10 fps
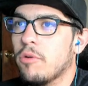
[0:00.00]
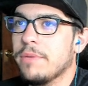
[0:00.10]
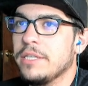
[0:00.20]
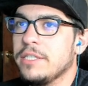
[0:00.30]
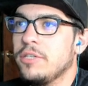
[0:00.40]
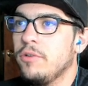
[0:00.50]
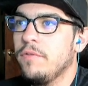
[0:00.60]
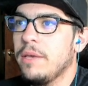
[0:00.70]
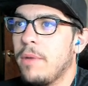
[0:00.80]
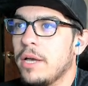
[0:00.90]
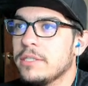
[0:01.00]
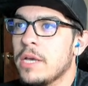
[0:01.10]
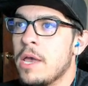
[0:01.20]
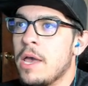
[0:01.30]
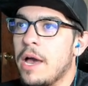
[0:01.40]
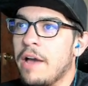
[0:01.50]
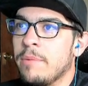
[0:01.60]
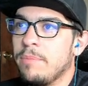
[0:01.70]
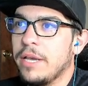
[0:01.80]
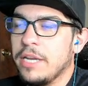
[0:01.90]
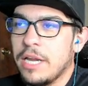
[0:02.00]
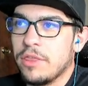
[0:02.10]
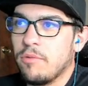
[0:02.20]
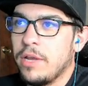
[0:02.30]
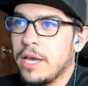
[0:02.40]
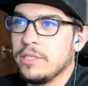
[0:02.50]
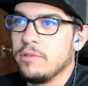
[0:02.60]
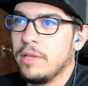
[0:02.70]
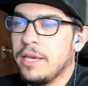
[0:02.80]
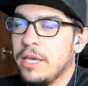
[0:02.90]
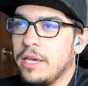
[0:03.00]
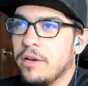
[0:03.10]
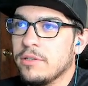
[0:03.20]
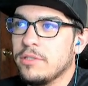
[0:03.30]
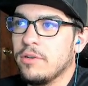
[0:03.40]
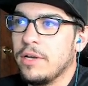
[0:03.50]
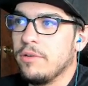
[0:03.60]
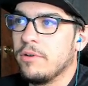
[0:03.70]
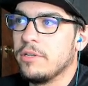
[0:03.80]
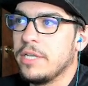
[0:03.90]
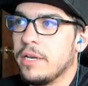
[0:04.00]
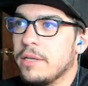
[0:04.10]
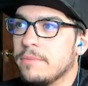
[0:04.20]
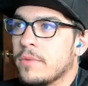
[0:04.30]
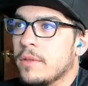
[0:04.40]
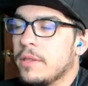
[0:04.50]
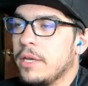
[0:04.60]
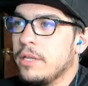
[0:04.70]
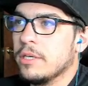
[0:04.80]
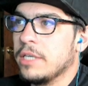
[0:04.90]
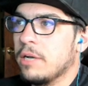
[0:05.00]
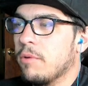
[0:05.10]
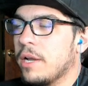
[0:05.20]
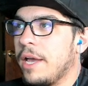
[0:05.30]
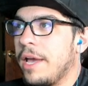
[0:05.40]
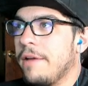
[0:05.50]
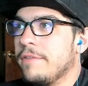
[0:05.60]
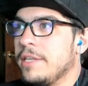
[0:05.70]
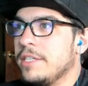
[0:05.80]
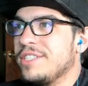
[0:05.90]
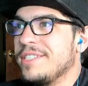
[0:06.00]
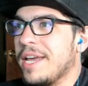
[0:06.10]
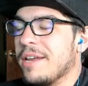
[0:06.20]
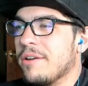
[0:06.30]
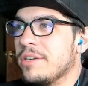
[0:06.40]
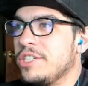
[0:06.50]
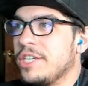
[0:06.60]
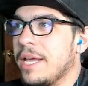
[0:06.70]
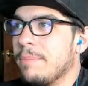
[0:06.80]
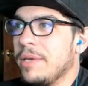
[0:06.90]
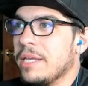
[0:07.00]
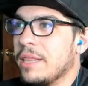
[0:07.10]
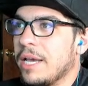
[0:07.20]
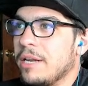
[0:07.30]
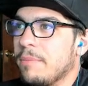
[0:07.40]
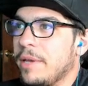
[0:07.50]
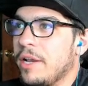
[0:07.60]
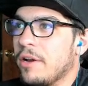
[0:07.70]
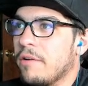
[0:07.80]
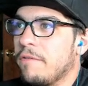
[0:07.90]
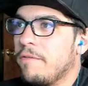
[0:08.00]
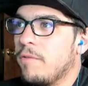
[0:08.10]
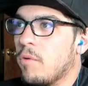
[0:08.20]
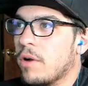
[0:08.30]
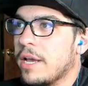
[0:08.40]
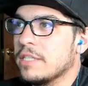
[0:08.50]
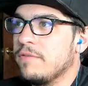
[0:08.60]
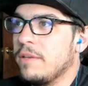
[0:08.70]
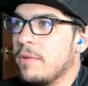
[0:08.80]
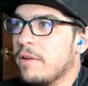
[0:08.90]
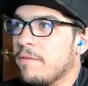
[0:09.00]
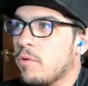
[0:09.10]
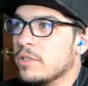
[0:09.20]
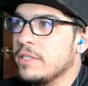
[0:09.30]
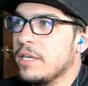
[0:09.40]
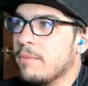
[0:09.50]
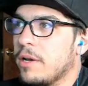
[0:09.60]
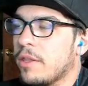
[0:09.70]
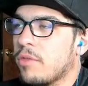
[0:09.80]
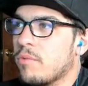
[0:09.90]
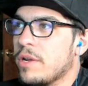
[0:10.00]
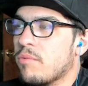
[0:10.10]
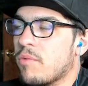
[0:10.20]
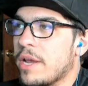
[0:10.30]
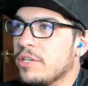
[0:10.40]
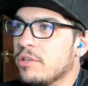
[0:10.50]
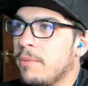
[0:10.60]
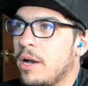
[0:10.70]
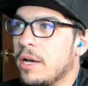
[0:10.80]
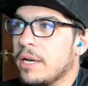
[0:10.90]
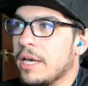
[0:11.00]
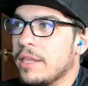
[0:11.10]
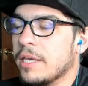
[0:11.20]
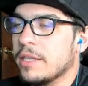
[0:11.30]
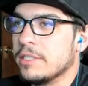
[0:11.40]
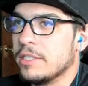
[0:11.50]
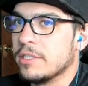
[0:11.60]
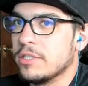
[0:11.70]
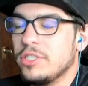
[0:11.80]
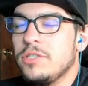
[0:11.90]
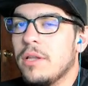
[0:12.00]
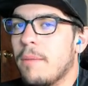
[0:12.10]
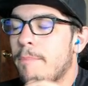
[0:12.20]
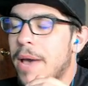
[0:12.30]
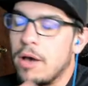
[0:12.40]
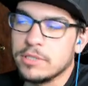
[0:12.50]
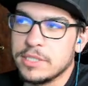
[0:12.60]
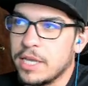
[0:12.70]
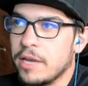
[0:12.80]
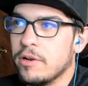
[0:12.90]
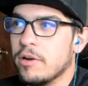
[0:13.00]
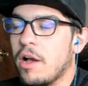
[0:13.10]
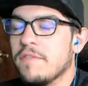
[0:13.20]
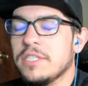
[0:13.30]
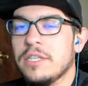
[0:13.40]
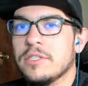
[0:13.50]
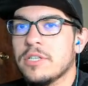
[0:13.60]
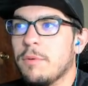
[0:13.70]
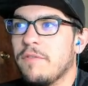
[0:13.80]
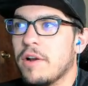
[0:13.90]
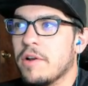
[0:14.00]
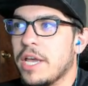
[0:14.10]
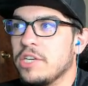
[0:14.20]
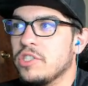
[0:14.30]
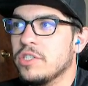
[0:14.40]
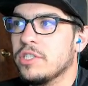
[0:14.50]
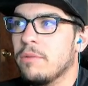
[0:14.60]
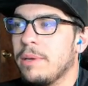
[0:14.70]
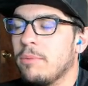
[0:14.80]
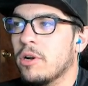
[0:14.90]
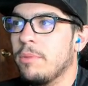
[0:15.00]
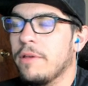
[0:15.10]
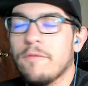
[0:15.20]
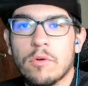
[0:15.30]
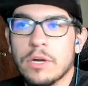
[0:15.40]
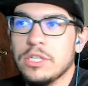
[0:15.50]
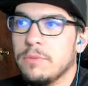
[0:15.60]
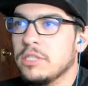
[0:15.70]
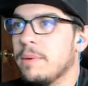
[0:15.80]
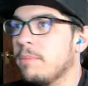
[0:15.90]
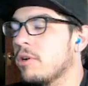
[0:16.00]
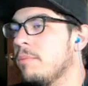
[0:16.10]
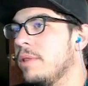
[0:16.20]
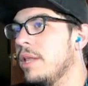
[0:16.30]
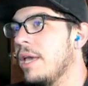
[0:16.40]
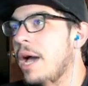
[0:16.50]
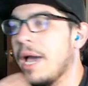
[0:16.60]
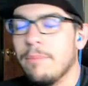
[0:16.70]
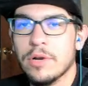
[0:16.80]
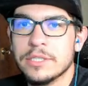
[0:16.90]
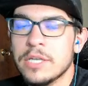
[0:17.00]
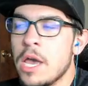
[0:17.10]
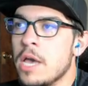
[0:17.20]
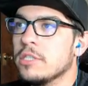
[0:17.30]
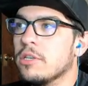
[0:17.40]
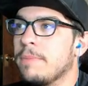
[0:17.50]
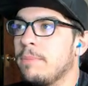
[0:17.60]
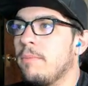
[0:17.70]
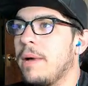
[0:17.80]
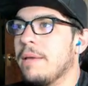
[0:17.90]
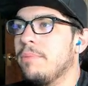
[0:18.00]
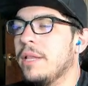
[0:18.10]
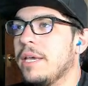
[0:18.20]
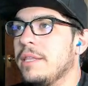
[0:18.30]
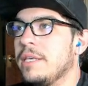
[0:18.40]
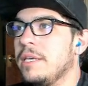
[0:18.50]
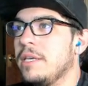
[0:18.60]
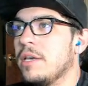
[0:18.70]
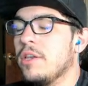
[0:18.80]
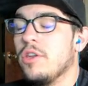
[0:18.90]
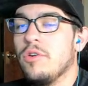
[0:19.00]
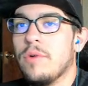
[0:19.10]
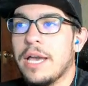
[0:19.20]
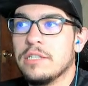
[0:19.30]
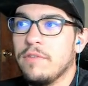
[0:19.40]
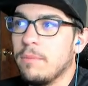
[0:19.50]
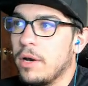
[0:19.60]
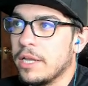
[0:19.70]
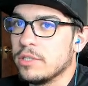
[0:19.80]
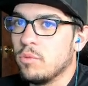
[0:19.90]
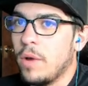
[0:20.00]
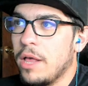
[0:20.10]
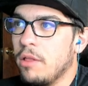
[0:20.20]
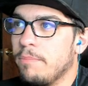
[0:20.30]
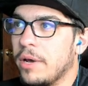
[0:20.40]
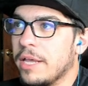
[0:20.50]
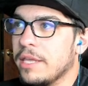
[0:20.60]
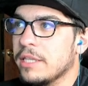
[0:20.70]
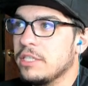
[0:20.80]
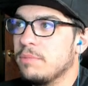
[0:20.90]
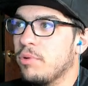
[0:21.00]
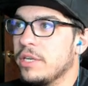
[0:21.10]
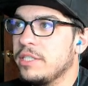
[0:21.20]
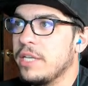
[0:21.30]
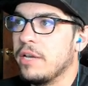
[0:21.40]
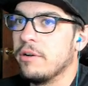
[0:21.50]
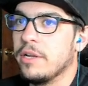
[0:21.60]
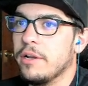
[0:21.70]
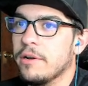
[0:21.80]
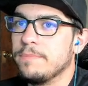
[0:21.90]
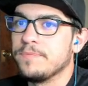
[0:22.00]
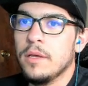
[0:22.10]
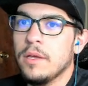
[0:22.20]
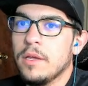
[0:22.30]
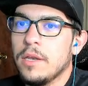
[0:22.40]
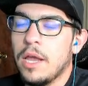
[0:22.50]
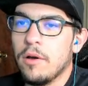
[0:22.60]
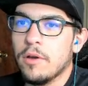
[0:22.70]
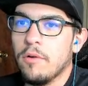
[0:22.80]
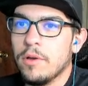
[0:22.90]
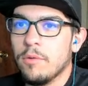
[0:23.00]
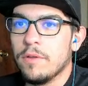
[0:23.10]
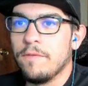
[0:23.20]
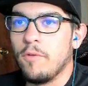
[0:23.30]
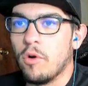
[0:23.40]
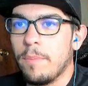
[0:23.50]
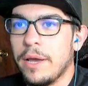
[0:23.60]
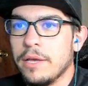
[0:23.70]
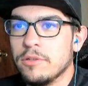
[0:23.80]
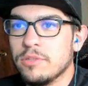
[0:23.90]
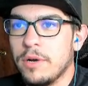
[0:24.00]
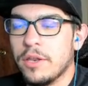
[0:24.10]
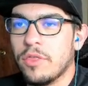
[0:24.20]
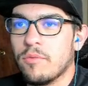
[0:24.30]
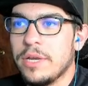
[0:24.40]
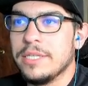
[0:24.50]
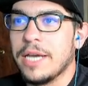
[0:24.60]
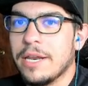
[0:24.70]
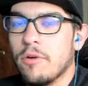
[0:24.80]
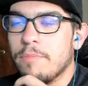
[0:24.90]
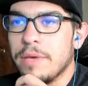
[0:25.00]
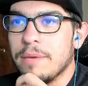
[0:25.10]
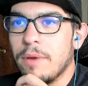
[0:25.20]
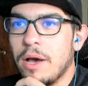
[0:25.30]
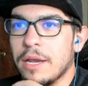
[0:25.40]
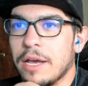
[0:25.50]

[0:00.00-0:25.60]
BT2 Vmons. I've been playing it at 3. I do like it here, so I do understand it. Then it looks like we're going to have the standard champion lineup here. 4 X-Vmon, 4 Stingmon, 3 Ragemon. I think this is about standard. Obviously, there's going to be variations. Some people are going to play 4 Ragemon. Some people are going to play hybrids. Some people might play the new X-Vmon as well. But I think this is pretty standard here. Now going with 4 Imperialdramon, 3 Dino Beamon.